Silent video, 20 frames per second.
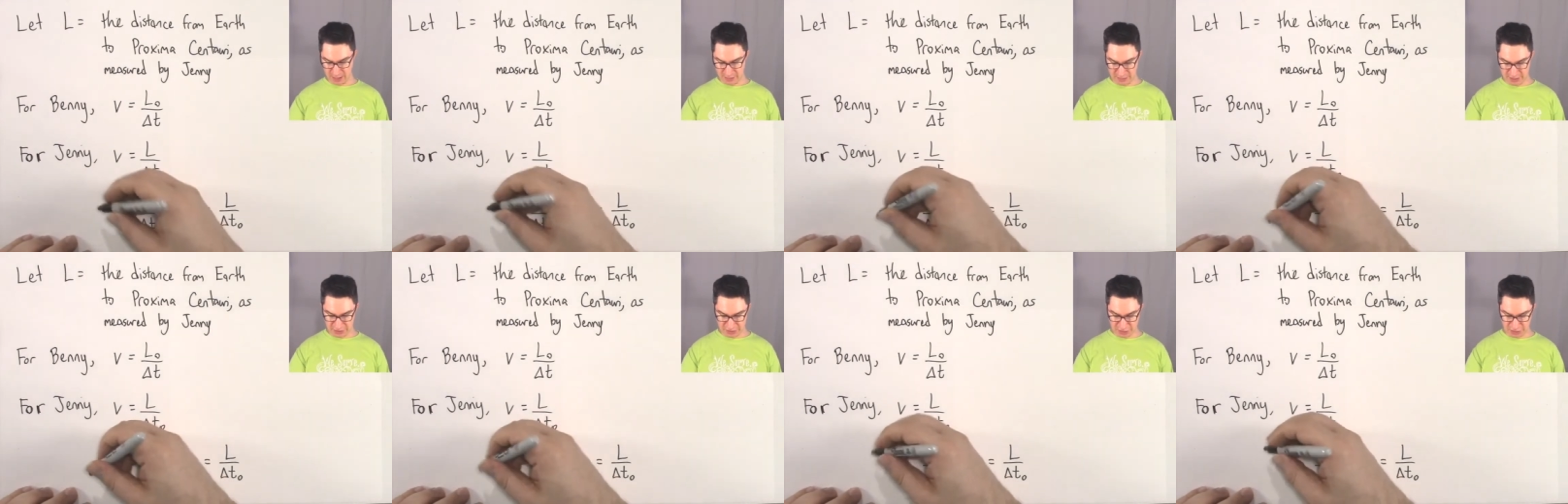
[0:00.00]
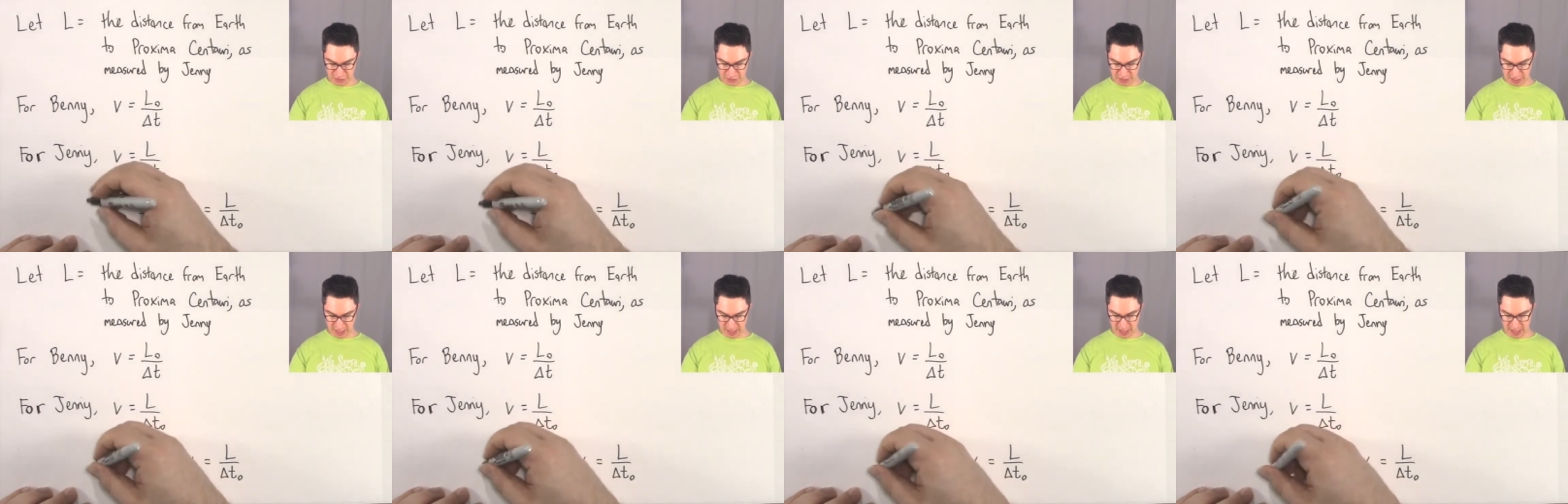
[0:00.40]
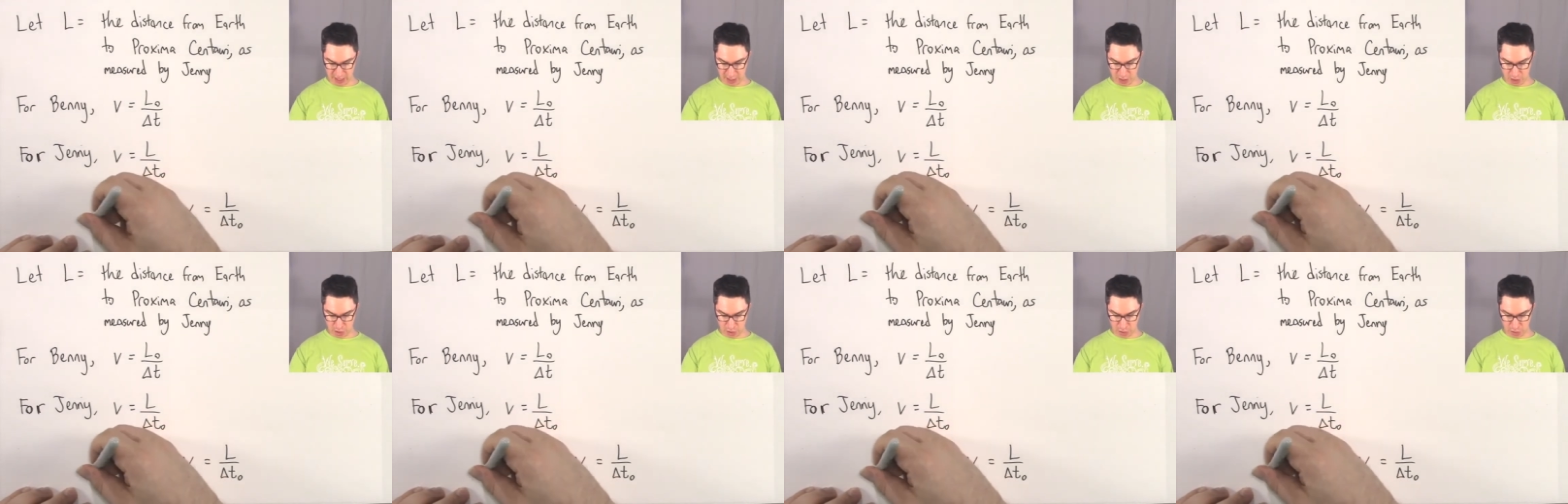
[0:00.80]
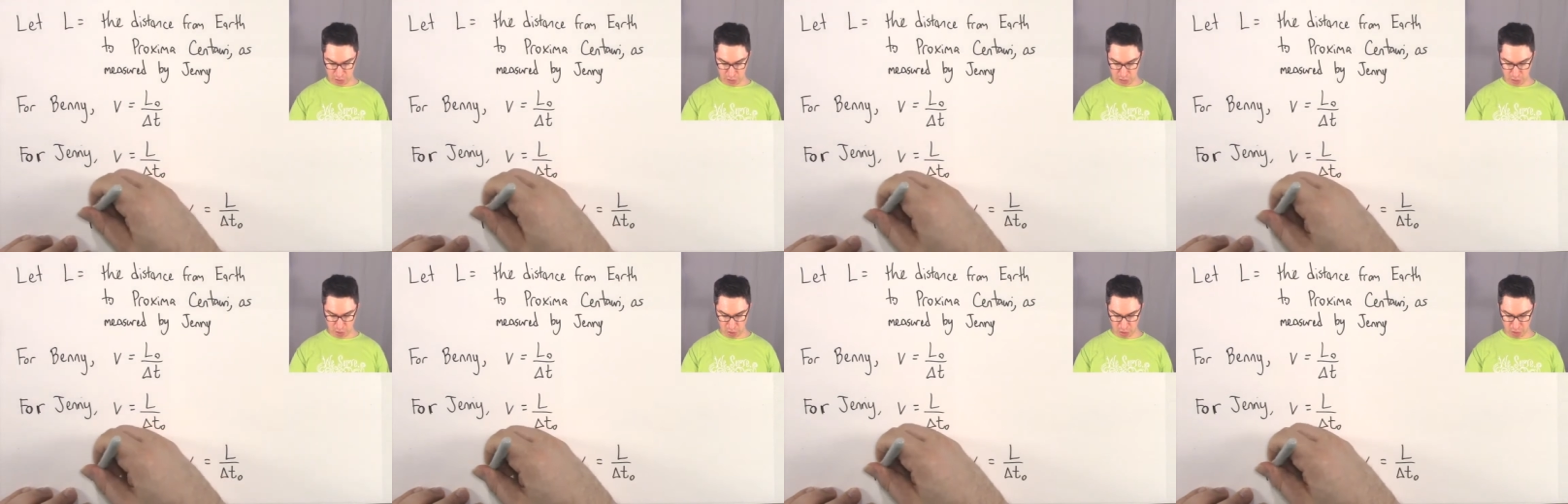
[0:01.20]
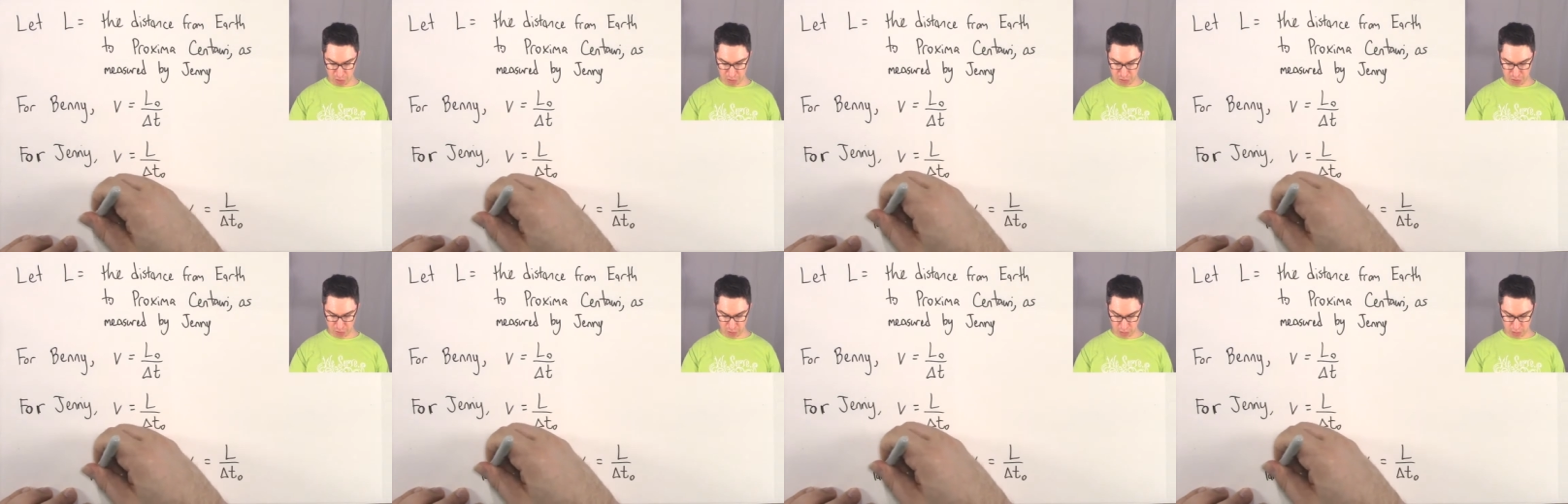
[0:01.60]
this is a
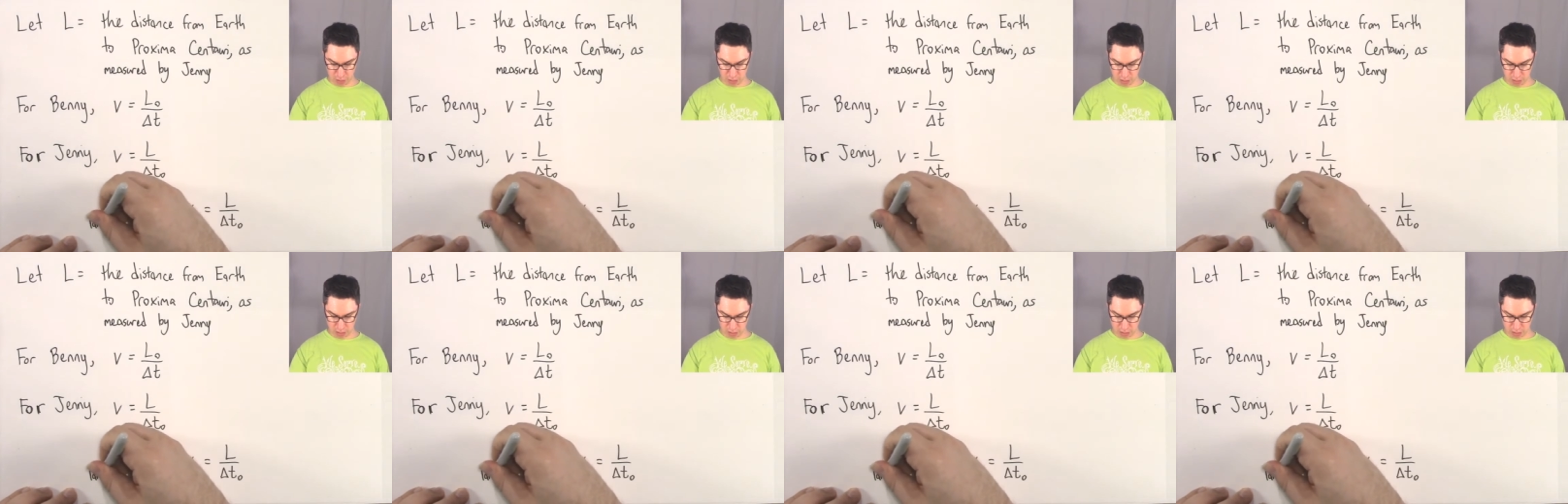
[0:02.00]
larger